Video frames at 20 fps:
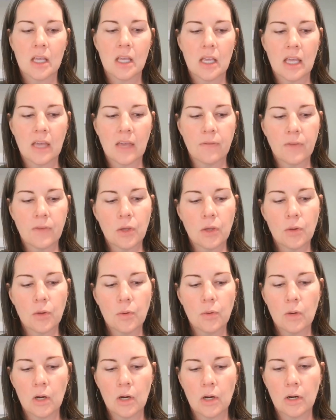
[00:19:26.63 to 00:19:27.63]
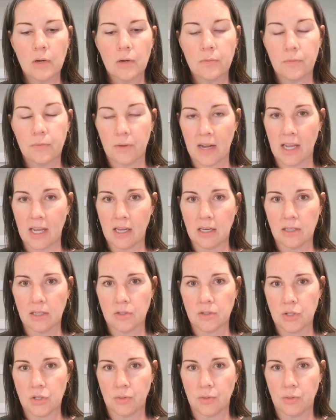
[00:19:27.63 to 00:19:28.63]
If you are
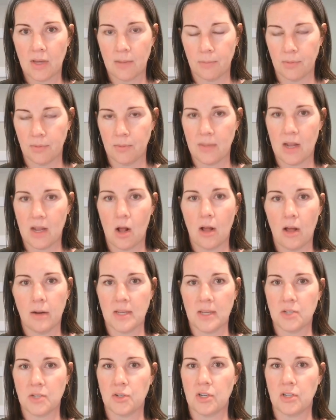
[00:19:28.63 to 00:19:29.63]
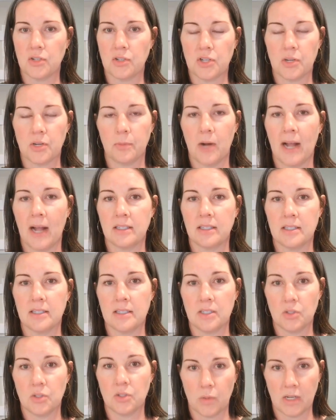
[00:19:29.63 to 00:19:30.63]
afraid to implement automation into your
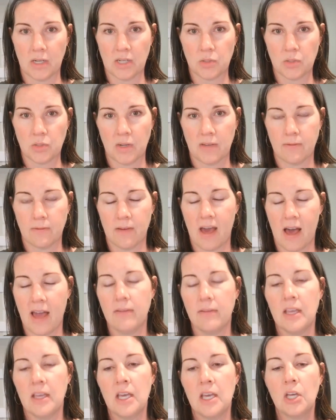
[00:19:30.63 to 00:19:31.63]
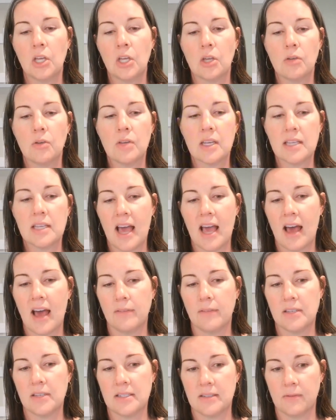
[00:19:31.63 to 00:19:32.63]
practice in 2025, you need to
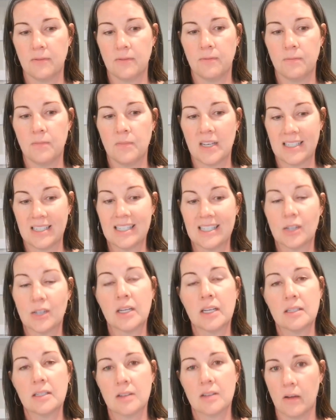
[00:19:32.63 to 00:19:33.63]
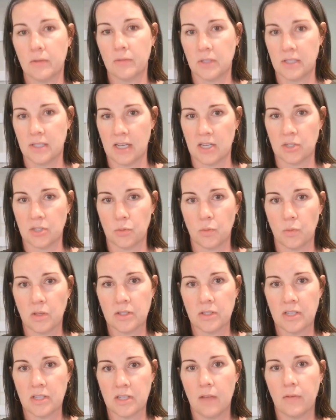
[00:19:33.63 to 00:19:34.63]
have a serious conversation with
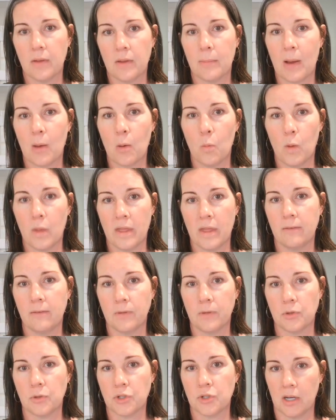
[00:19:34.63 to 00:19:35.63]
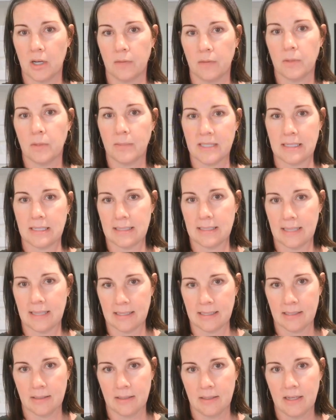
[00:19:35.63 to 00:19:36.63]
yourself about what the future of your business
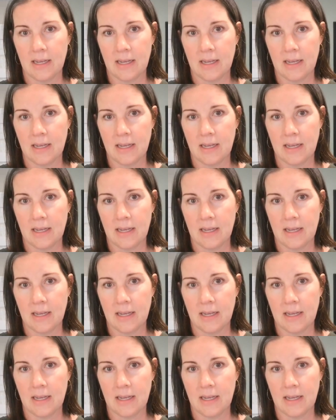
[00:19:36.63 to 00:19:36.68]
is.